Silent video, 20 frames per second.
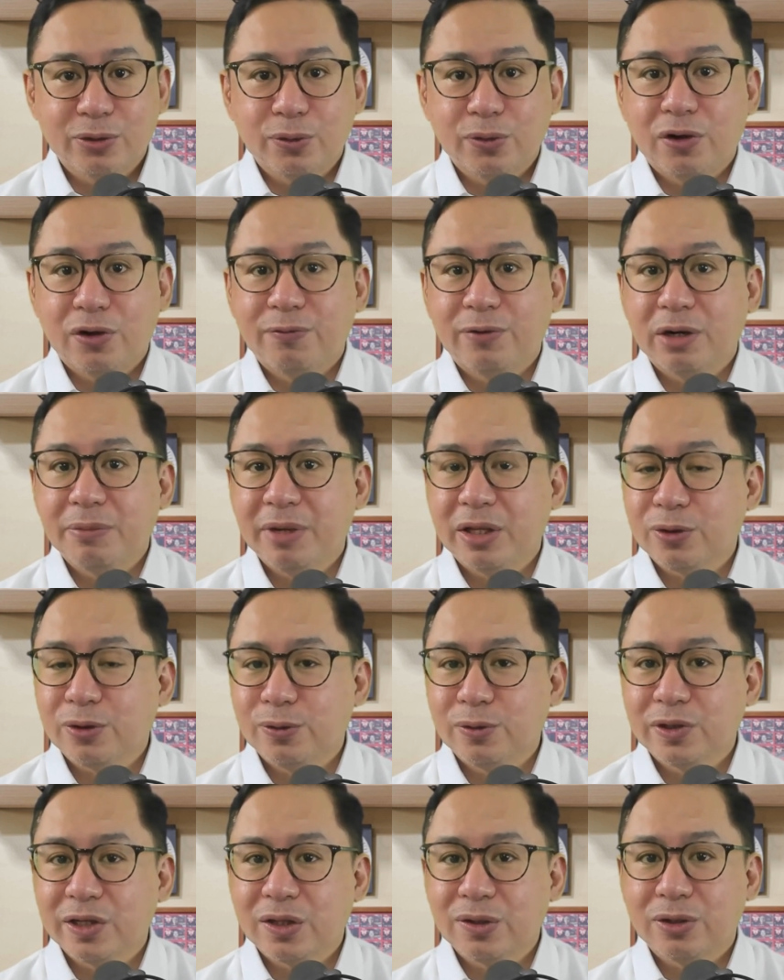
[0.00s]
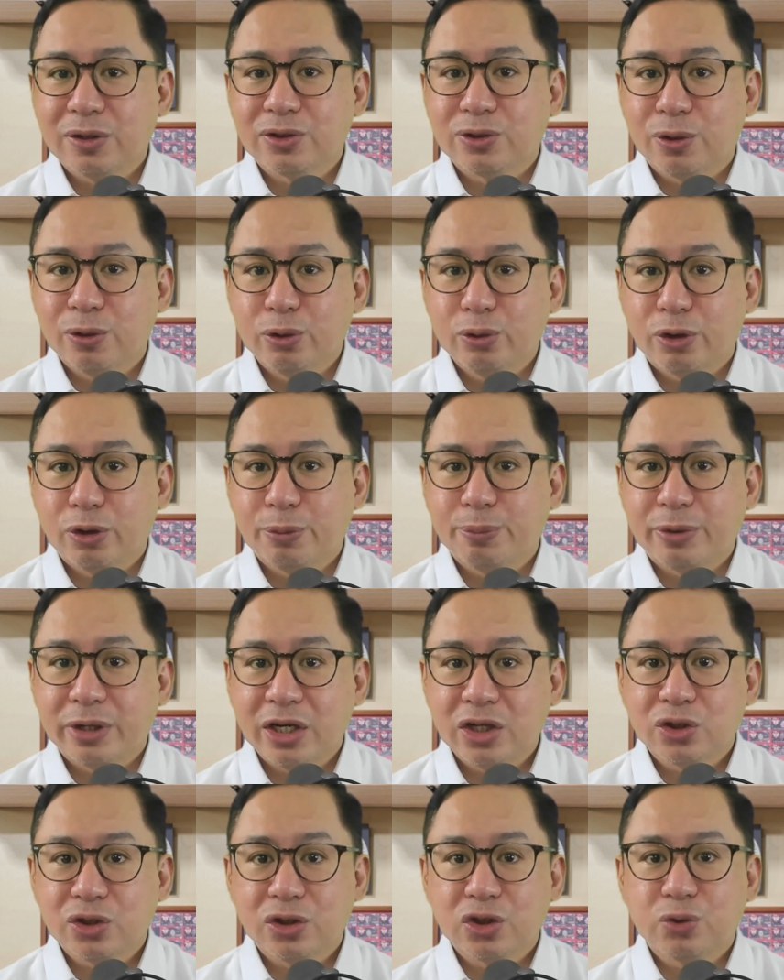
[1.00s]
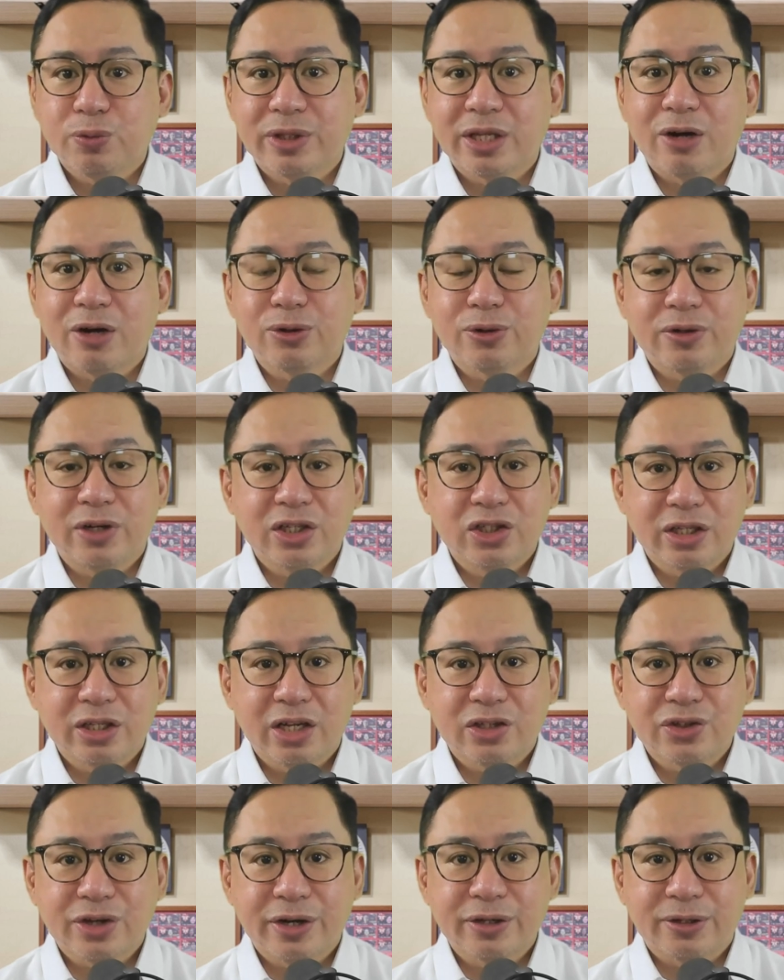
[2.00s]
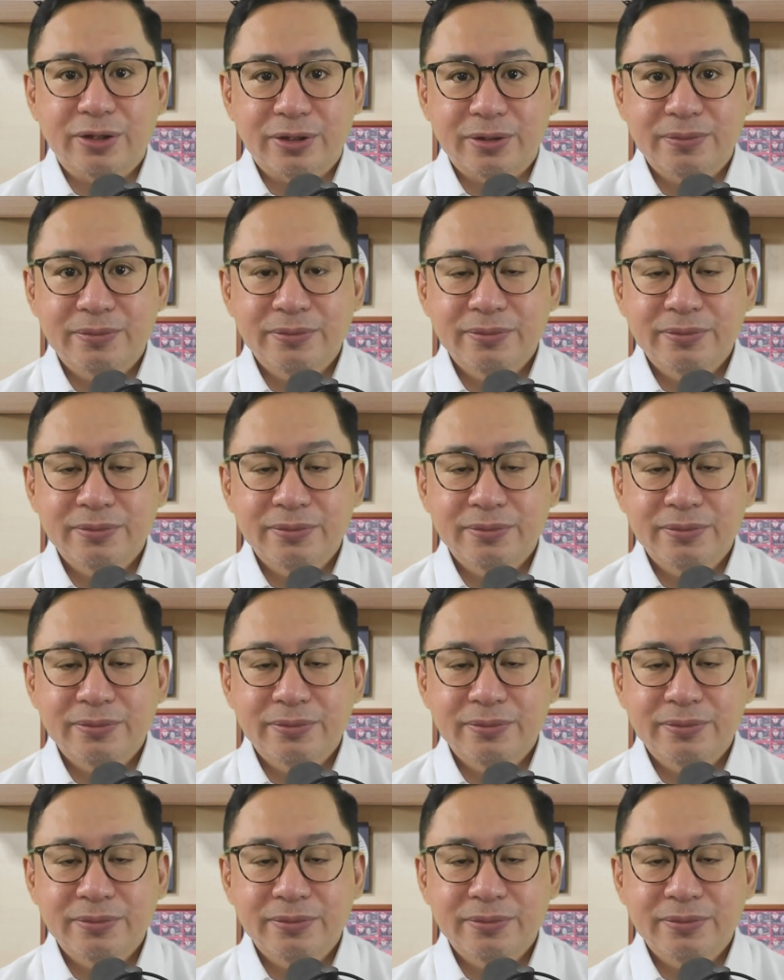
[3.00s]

to government-owned and controlled corporations without original charter.